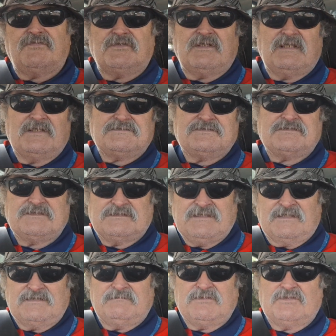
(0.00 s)
through the letters
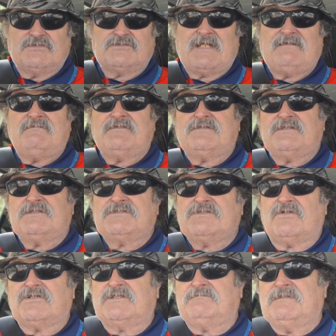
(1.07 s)
together because everything is
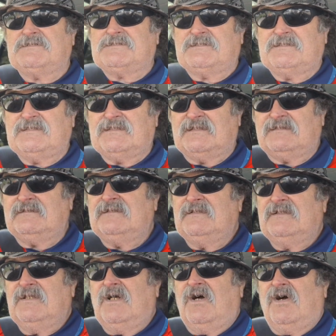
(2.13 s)
documented here
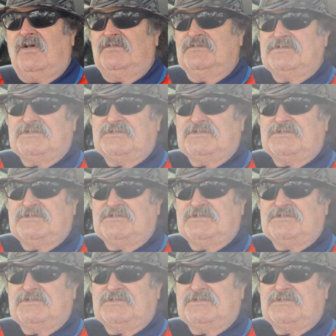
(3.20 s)
on